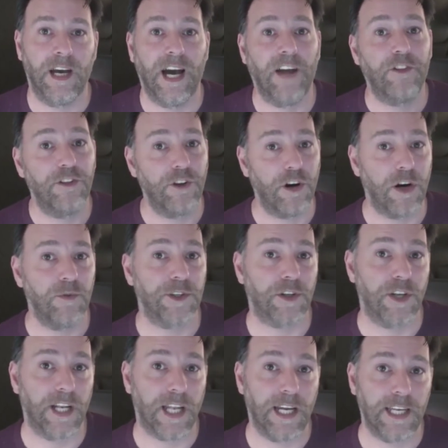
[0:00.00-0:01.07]
I thought I was
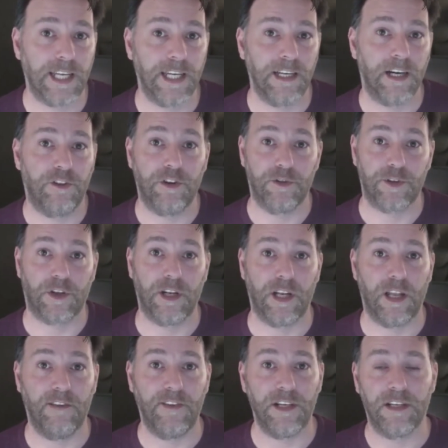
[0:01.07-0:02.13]
going to like it. I thought I was going to
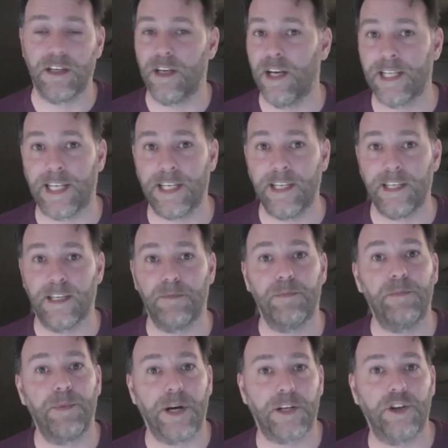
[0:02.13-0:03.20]
love it. I didn't,
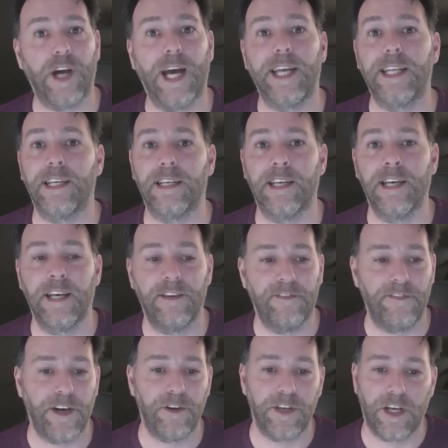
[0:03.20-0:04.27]
but I tried it,
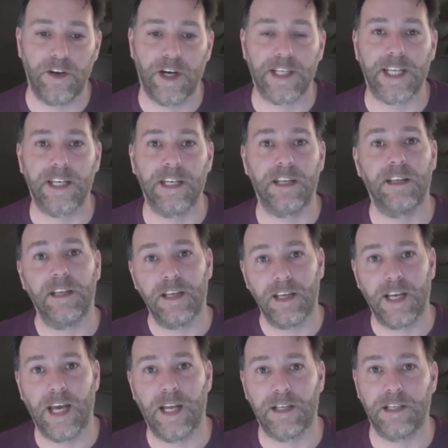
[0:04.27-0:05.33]
found out I didn't,
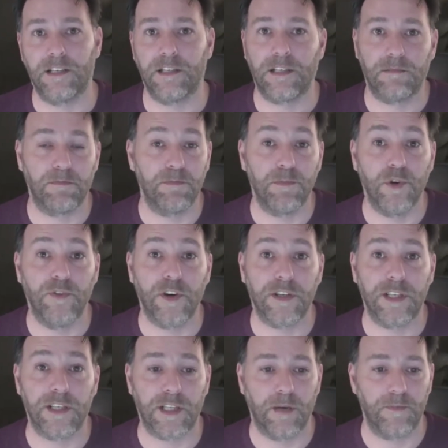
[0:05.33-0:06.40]
and just move on
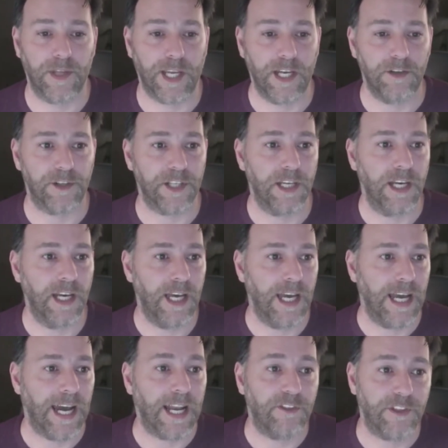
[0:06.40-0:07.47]
to something else.
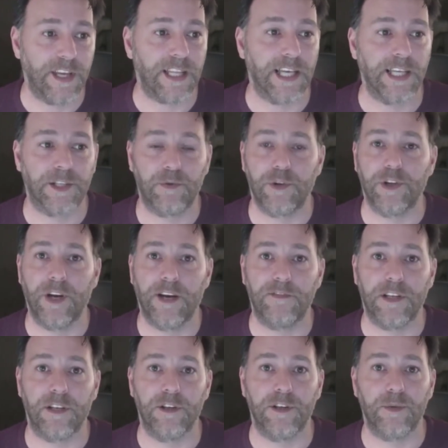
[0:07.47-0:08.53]
And I think that's what you have
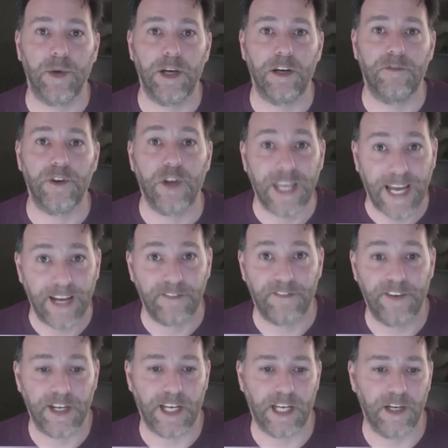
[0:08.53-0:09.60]
to do as well, if you
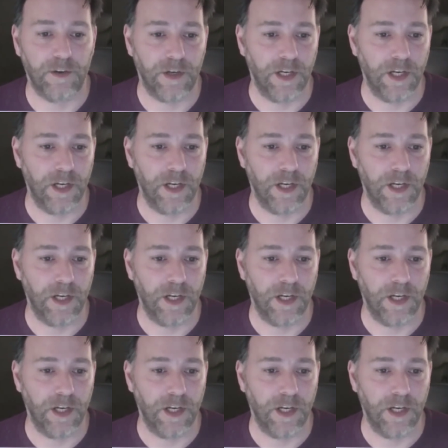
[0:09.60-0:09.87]
can't figure out